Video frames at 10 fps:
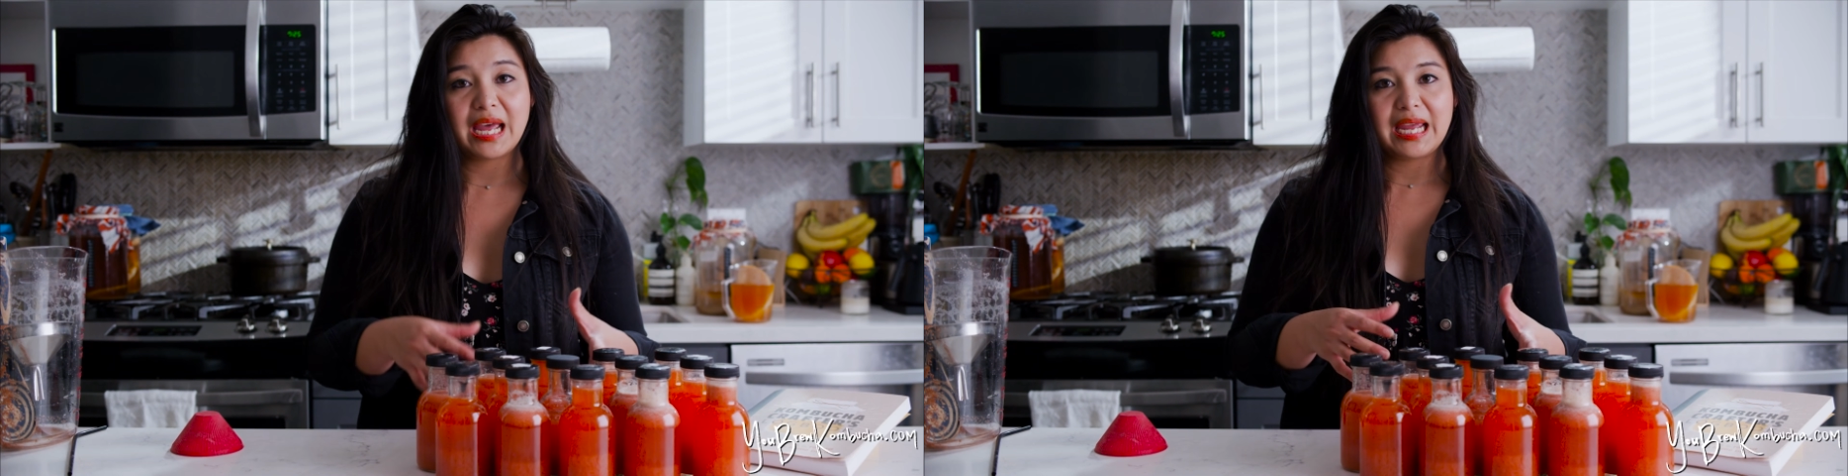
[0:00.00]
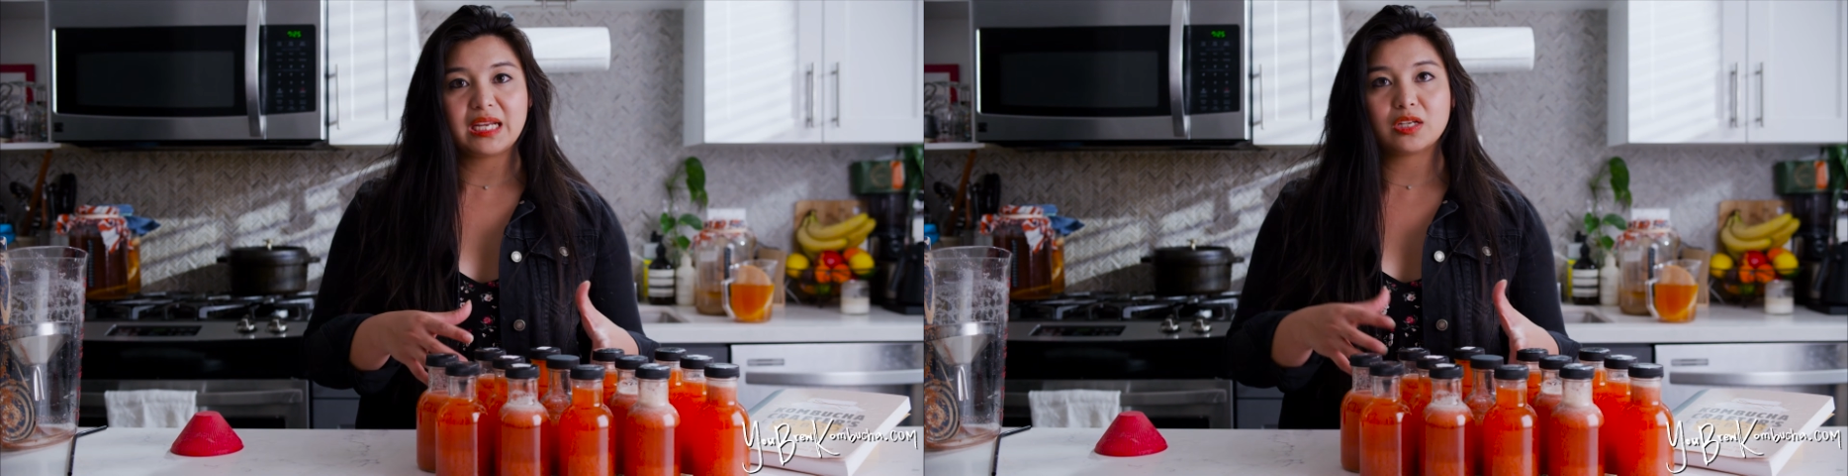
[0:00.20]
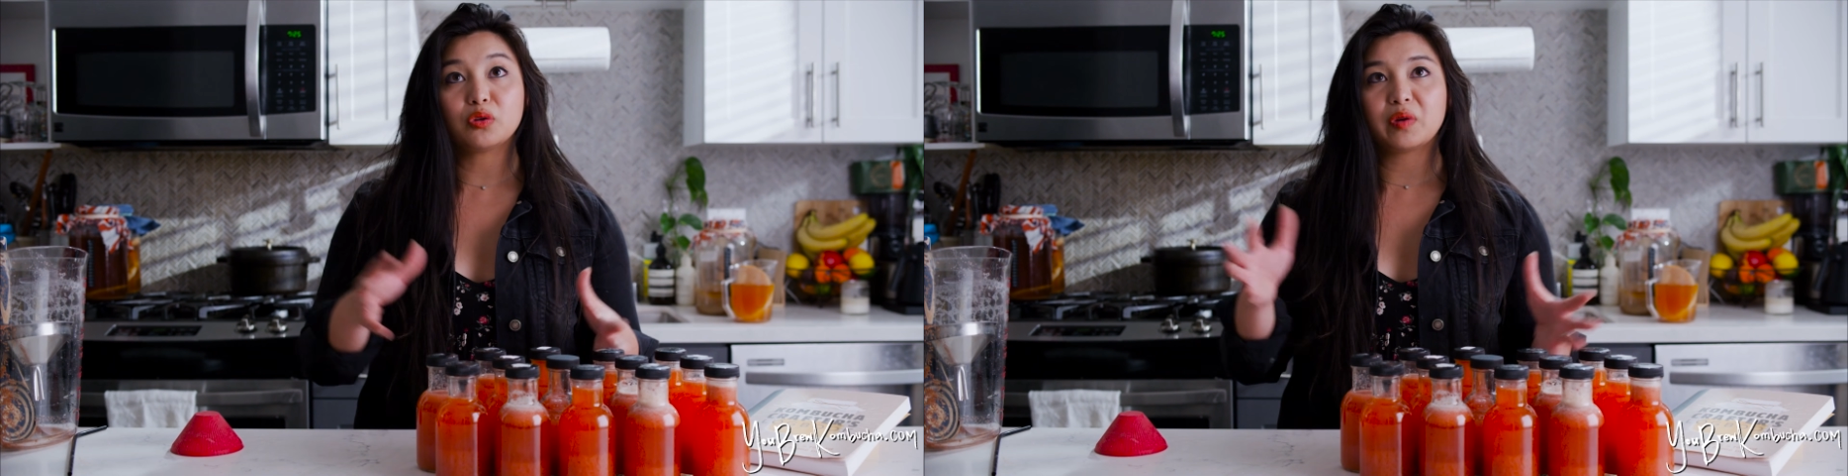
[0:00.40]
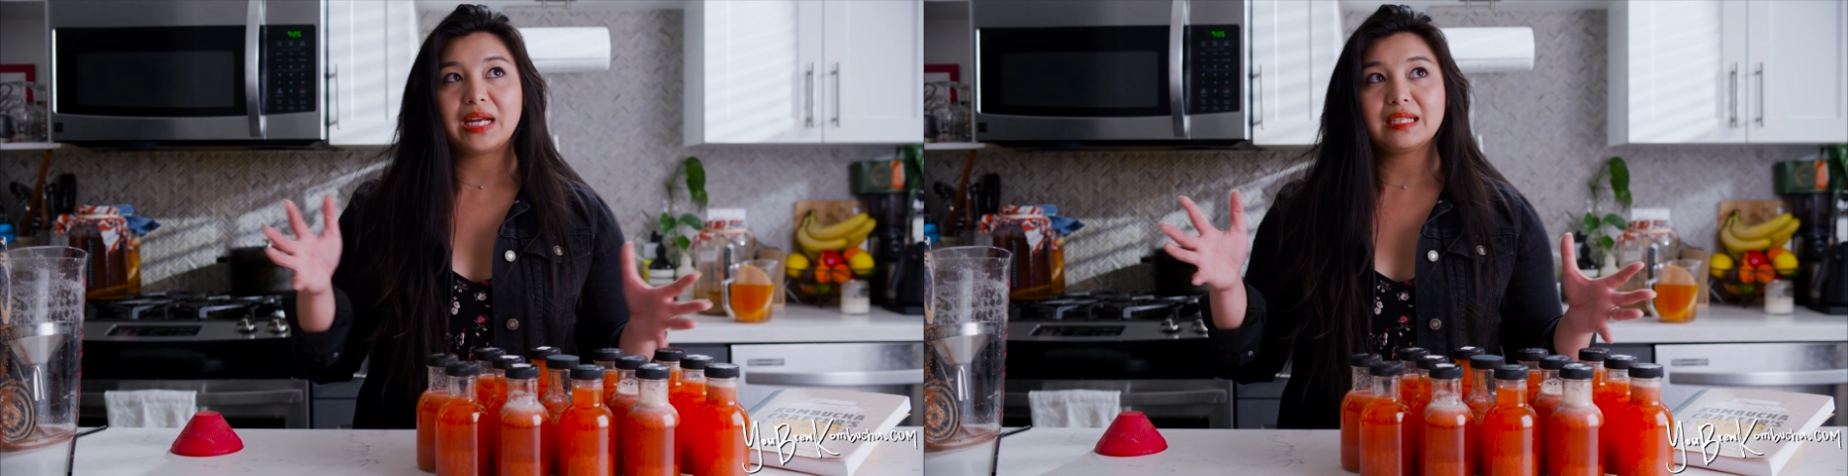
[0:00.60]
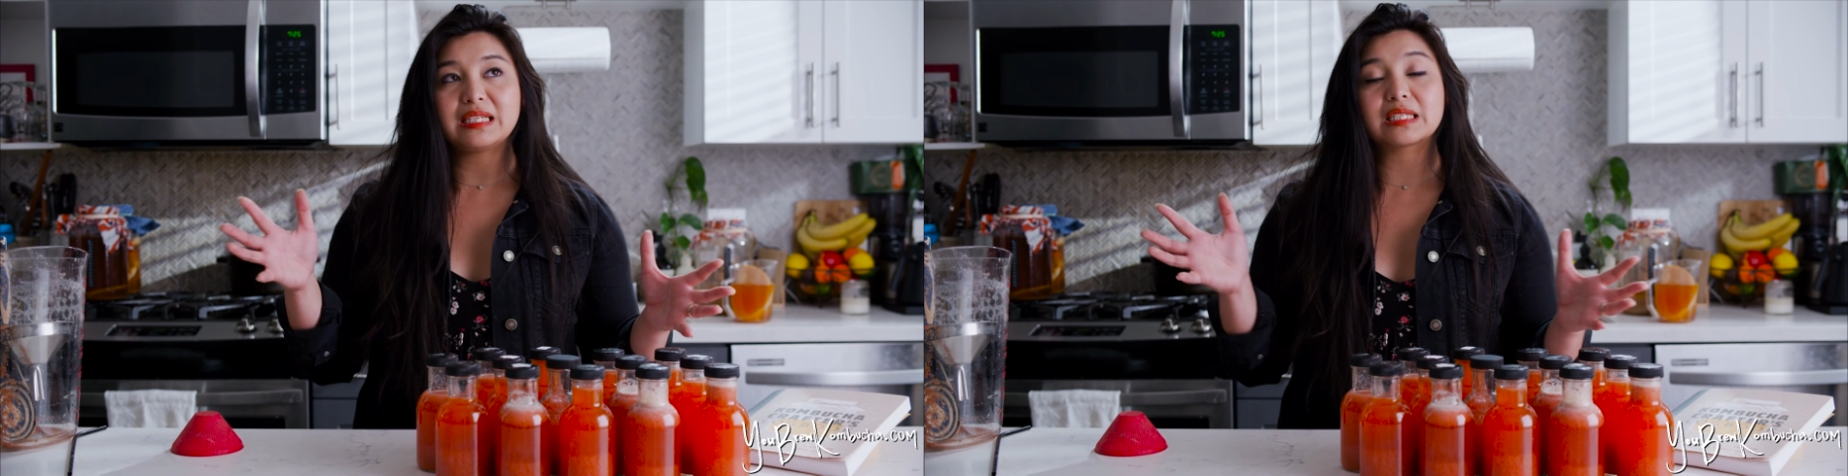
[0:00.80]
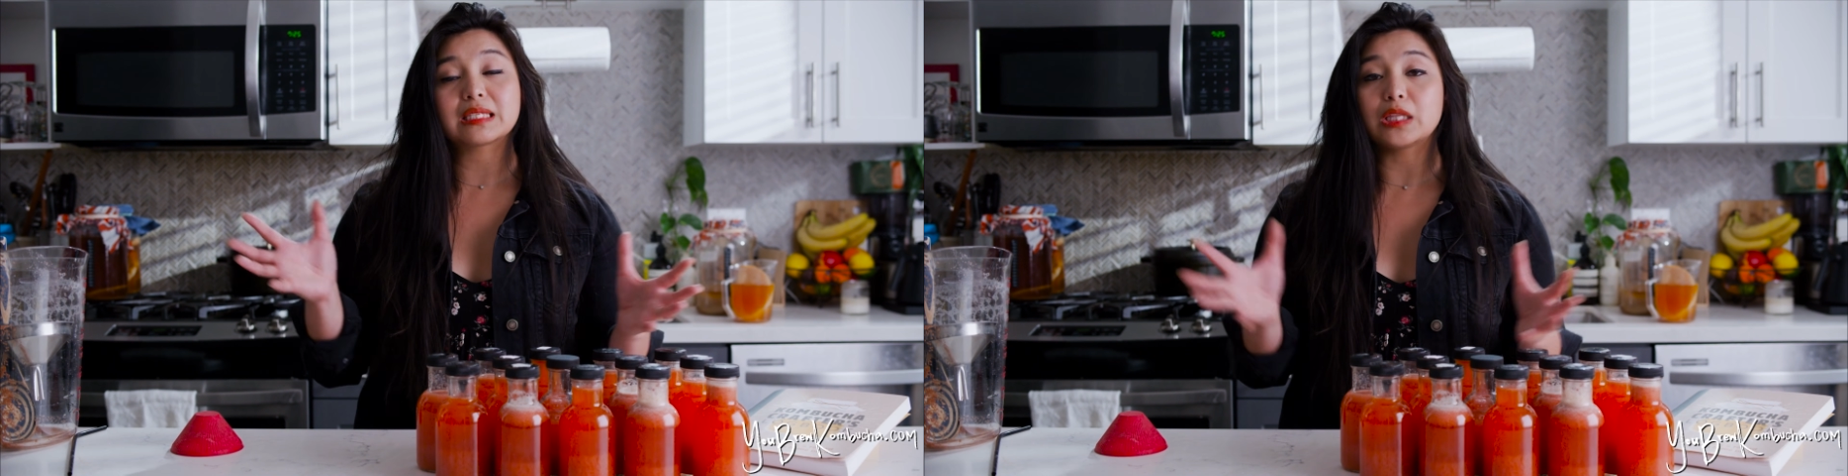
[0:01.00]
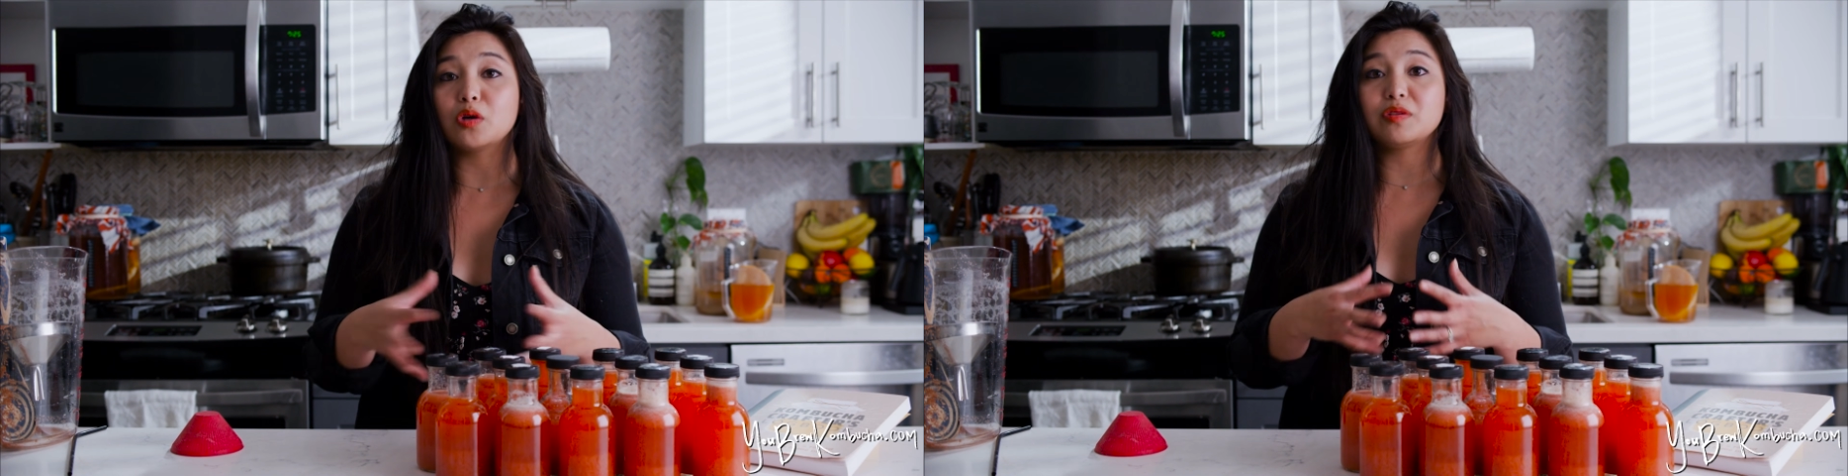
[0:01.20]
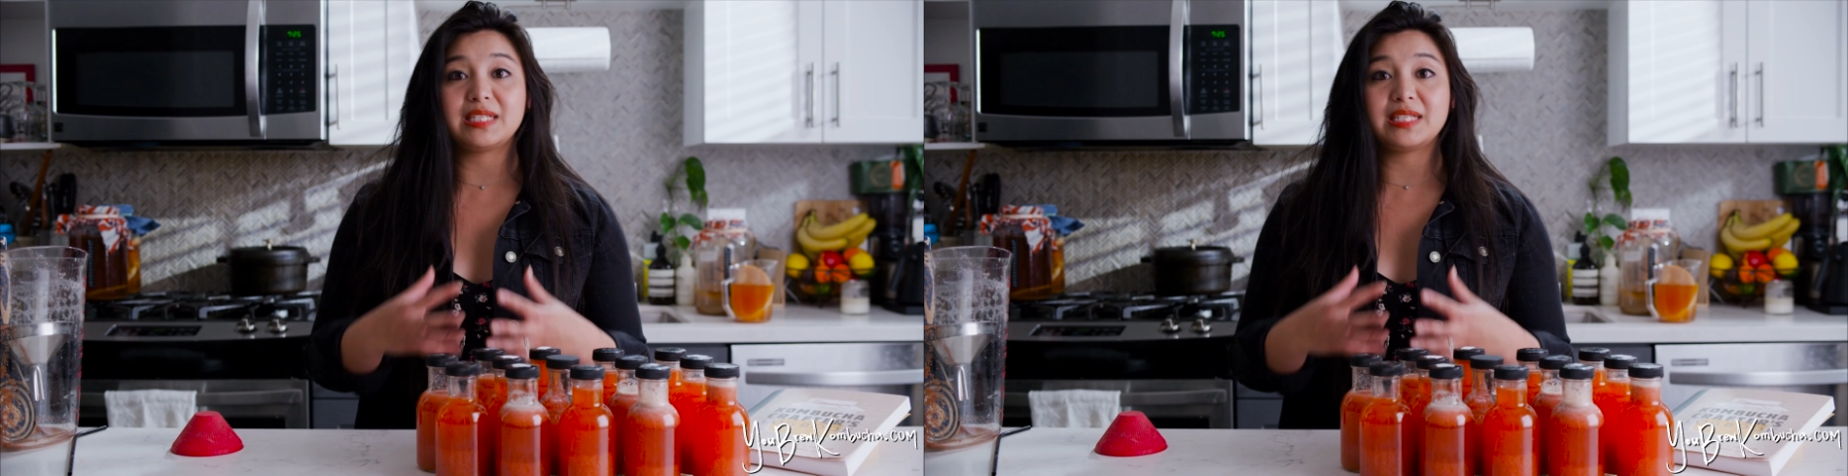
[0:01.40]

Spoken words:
it greatly slows